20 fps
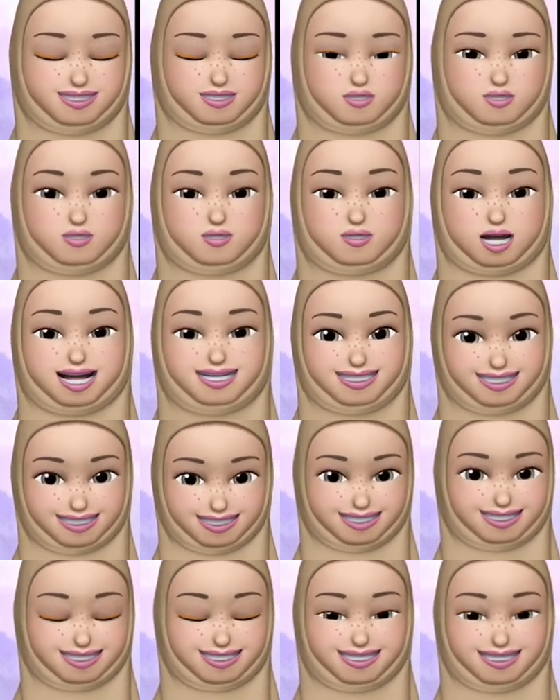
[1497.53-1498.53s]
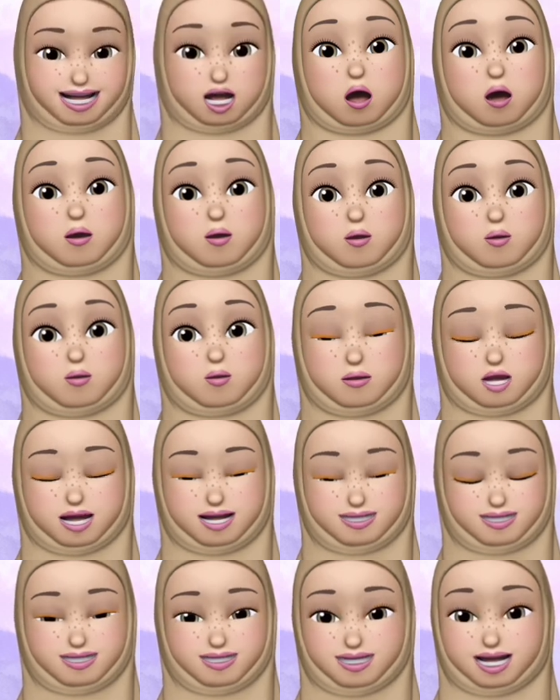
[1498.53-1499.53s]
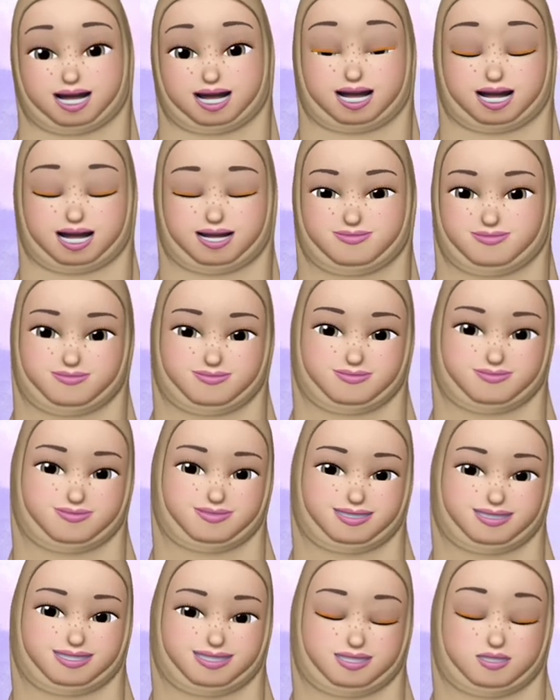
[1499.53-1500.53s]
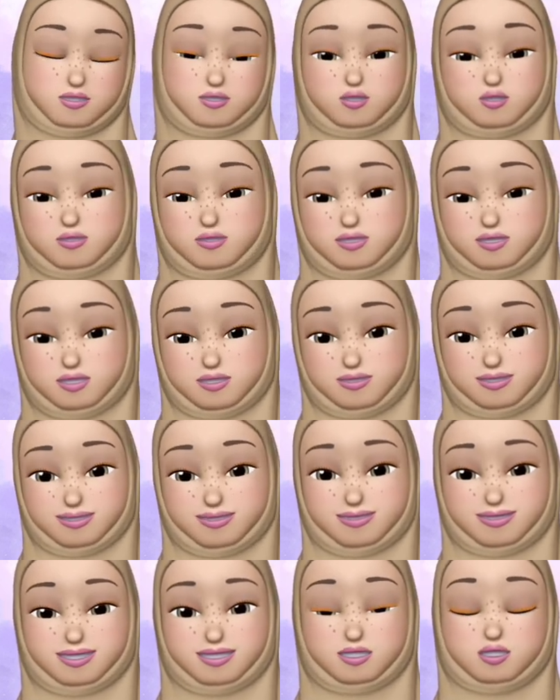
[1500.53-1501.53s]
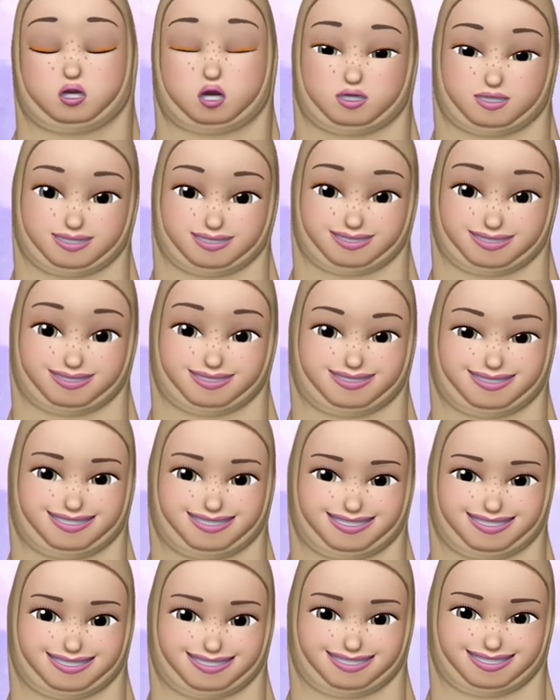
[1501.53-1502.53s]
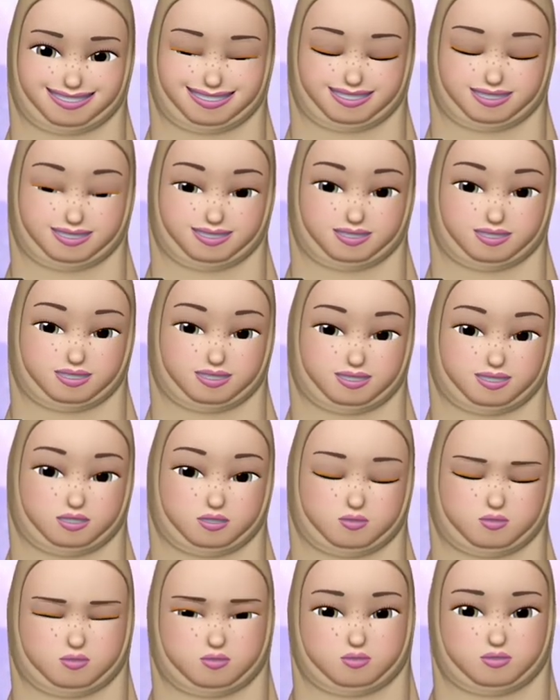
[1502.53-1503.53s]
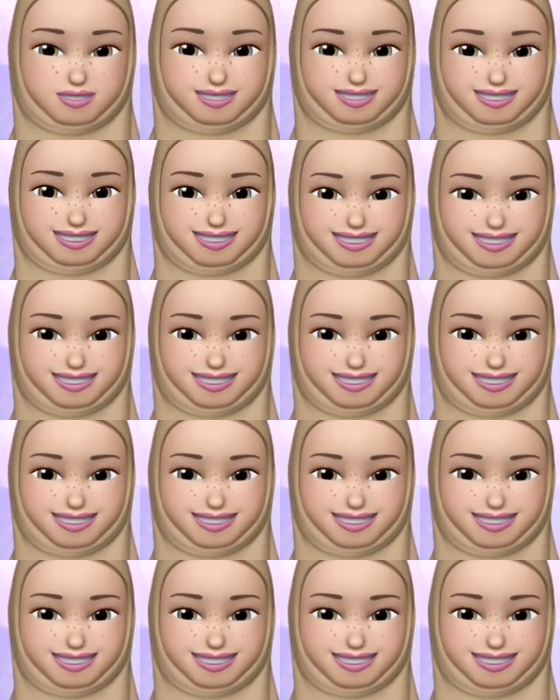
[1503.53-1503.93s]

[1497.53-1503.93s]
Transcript: We are going to answer question A. We are going to determine the shortest distance. So,